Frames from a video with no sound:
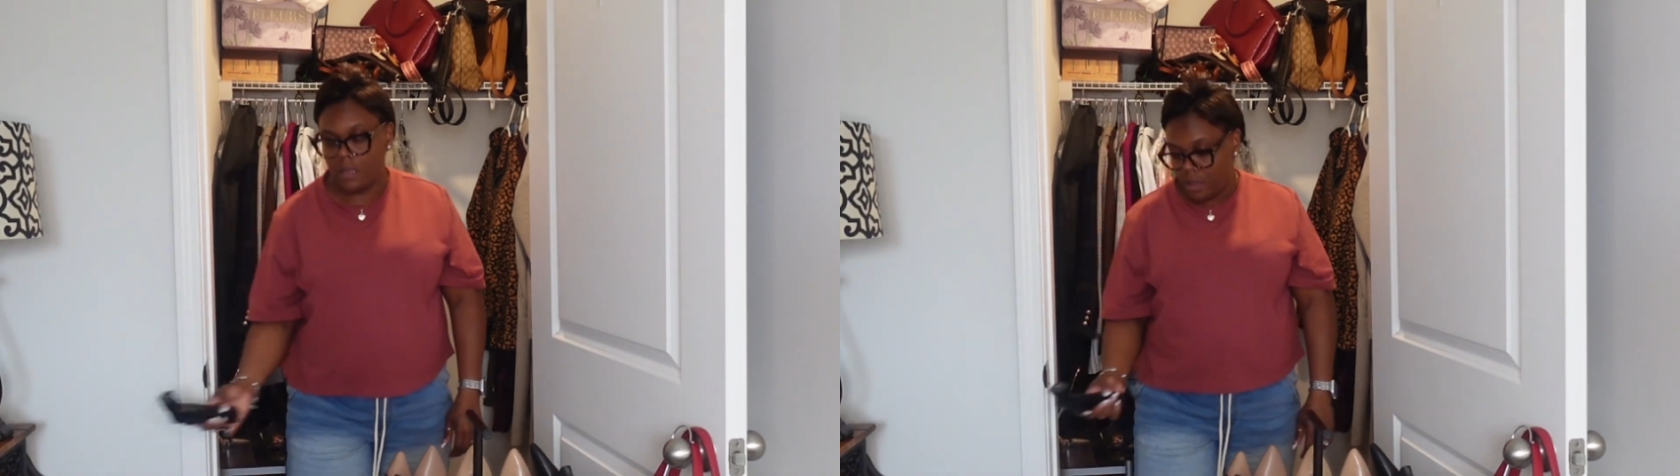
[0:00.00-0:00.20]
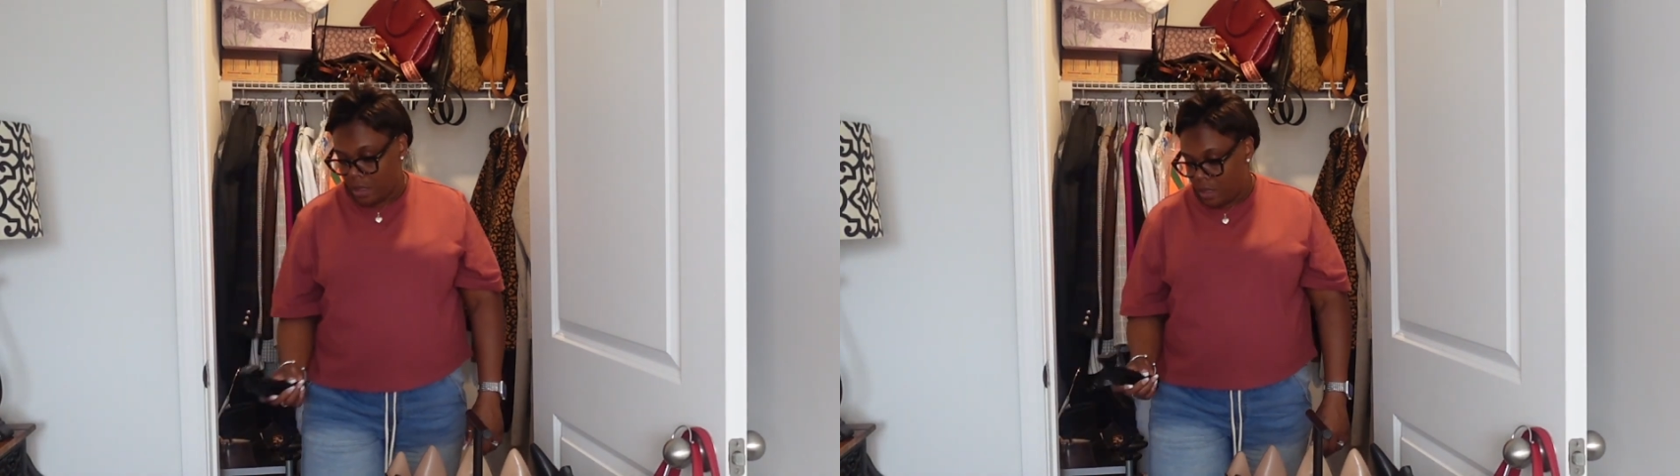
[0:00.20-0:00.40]

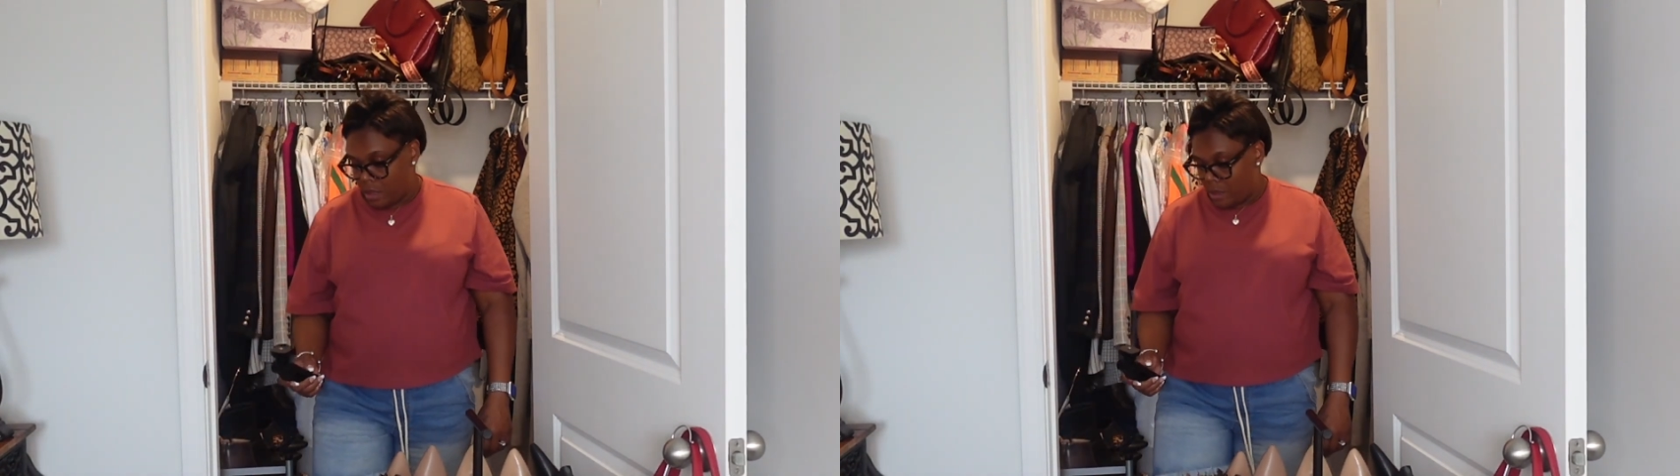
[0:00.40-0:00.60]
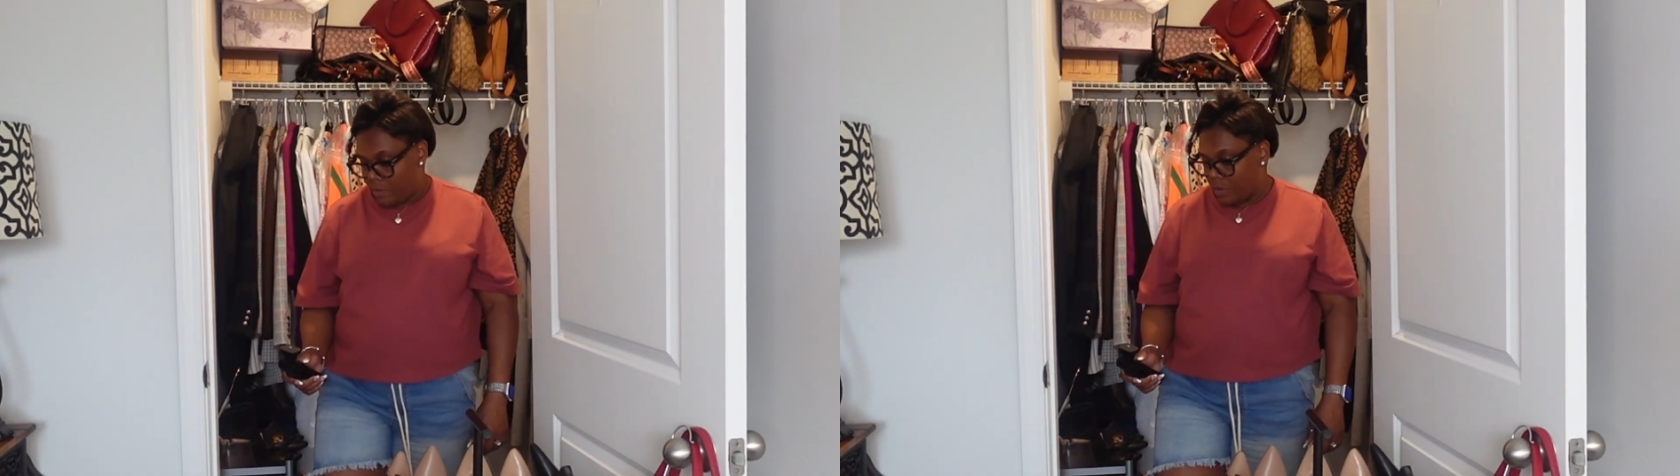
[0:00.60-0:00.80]

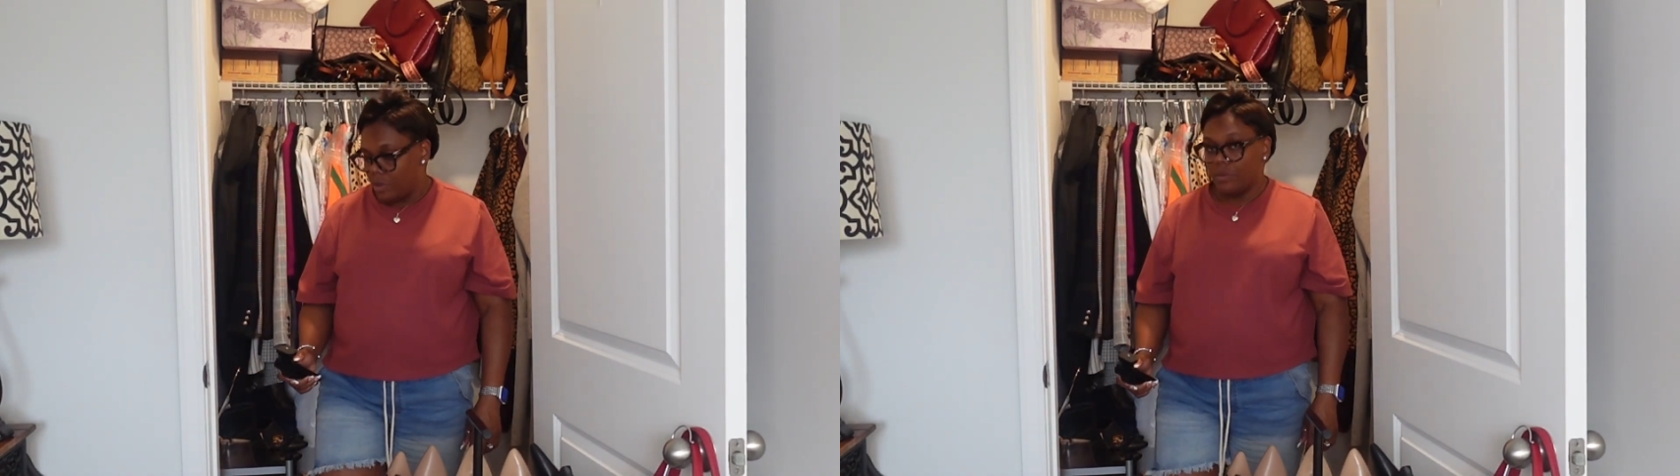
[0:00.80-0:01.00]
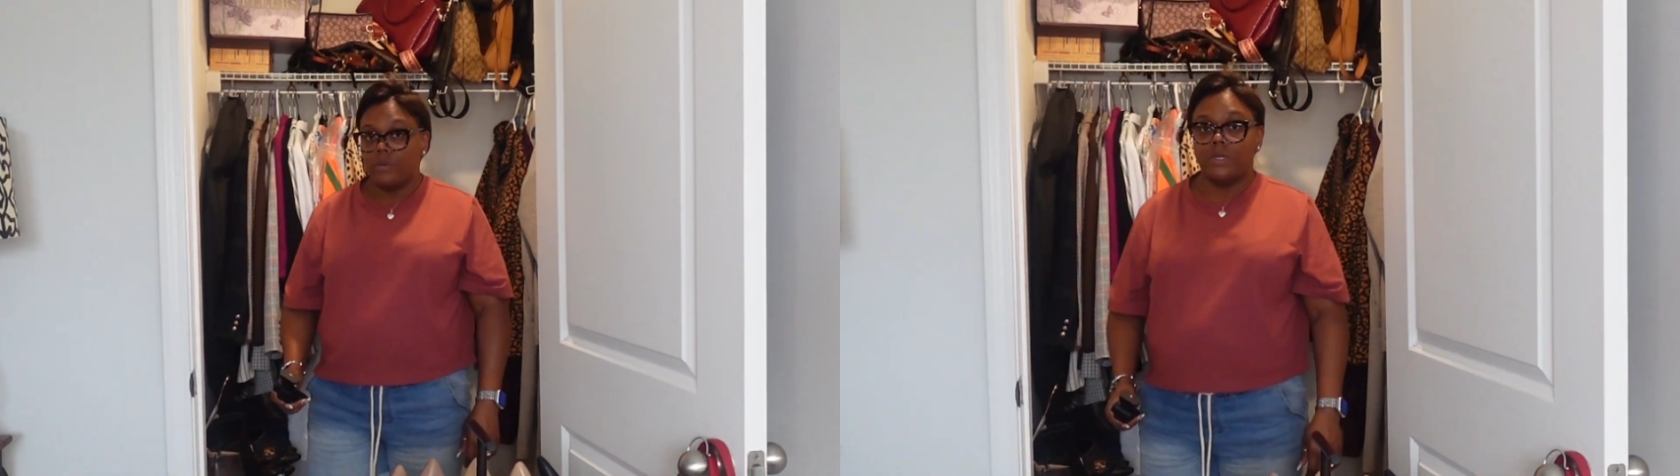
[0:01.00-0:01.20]
for
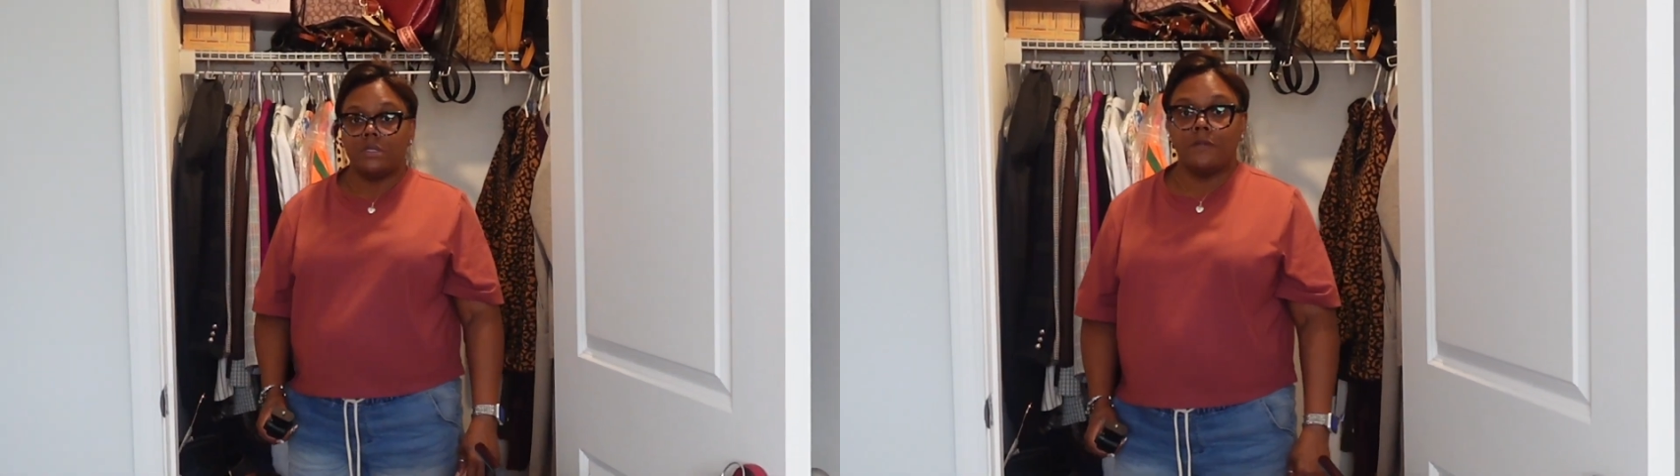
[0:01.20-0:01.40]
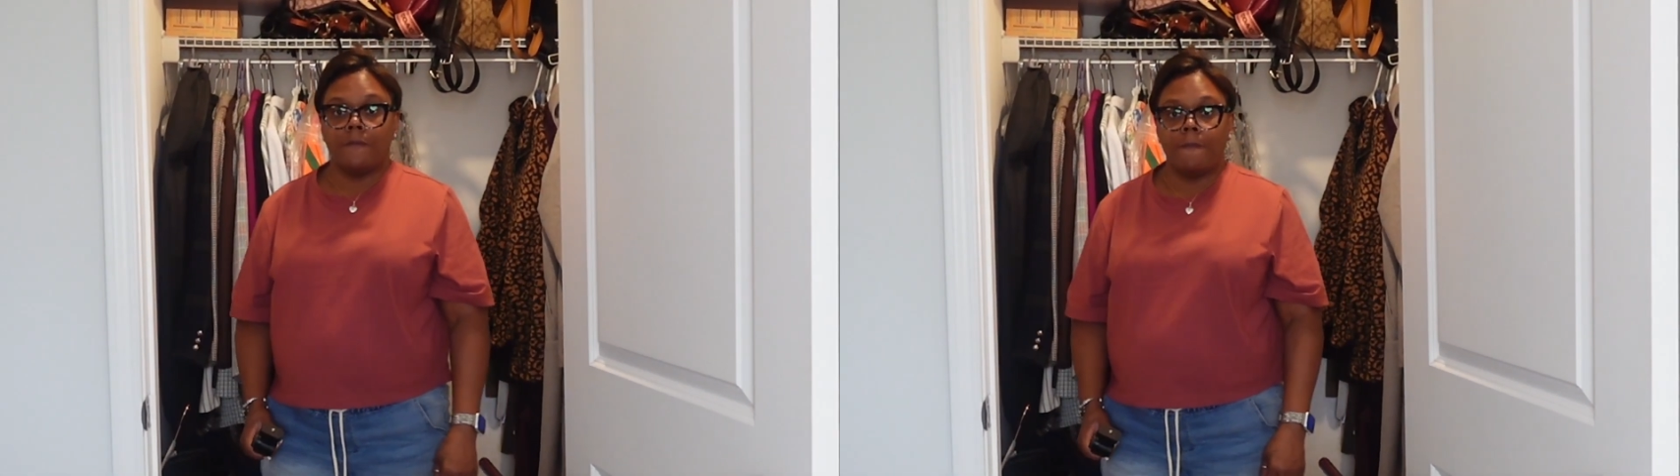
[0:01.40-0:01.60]
no
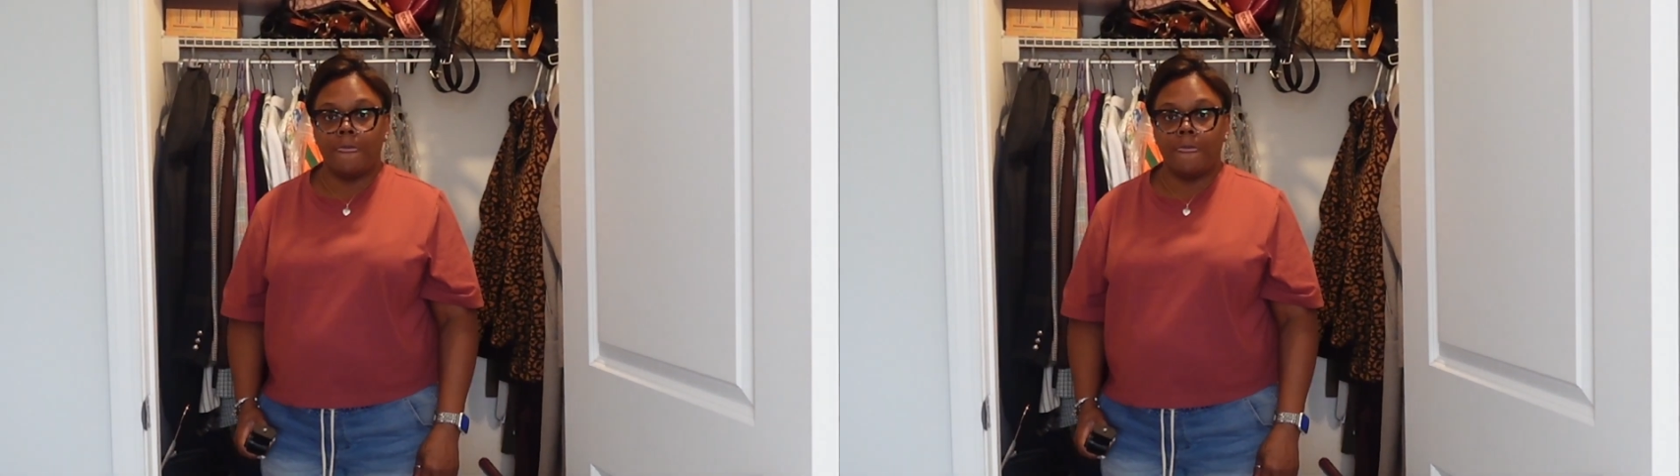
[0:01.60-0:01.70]
reason.